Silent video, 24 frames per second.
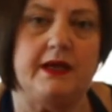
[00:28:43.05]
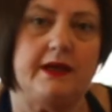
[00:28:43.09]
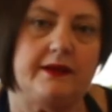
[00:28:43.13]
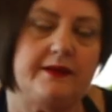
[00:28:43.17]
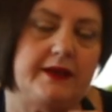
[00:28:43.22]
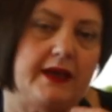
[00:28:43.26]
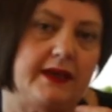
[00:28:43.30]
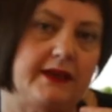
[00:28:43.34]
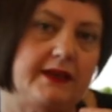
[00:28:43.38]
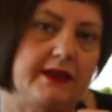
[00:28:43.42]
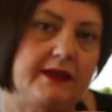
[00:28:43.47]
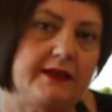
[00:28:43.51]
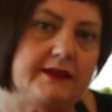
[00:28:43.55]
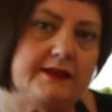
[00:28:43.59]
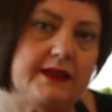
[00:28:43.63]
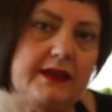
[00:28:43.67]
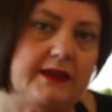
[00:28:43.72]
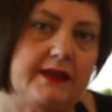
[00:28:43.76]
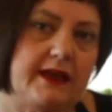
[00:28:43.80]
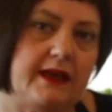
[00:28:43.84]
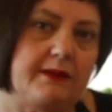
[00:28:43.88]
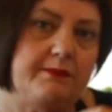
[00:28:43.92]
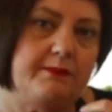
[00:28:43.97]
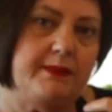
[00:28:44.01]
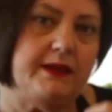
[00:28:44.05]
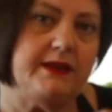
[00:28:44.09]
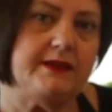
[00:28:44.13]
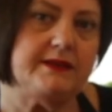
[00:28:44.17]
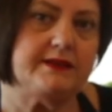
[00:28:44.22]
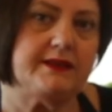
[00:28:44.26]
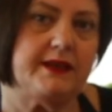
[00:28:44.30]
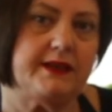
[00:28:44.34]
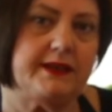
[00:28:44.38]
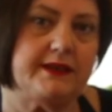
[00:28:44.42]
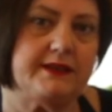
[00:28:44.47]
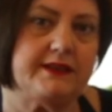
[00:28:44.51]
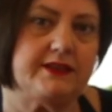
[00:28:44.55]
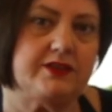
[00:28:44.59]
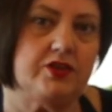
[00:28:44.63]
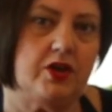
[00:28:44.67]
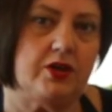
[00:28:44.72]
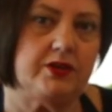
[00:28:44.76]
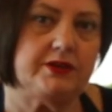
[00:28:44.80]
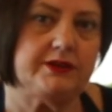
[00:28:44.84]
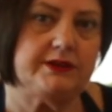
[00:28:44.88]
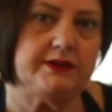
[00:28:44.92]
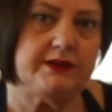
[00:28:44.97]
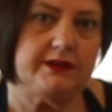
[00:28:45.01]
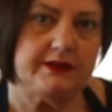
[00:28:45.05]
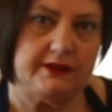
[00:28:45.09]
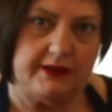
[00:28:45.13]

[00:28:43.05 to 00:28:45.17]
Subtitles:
That is, it means that it's not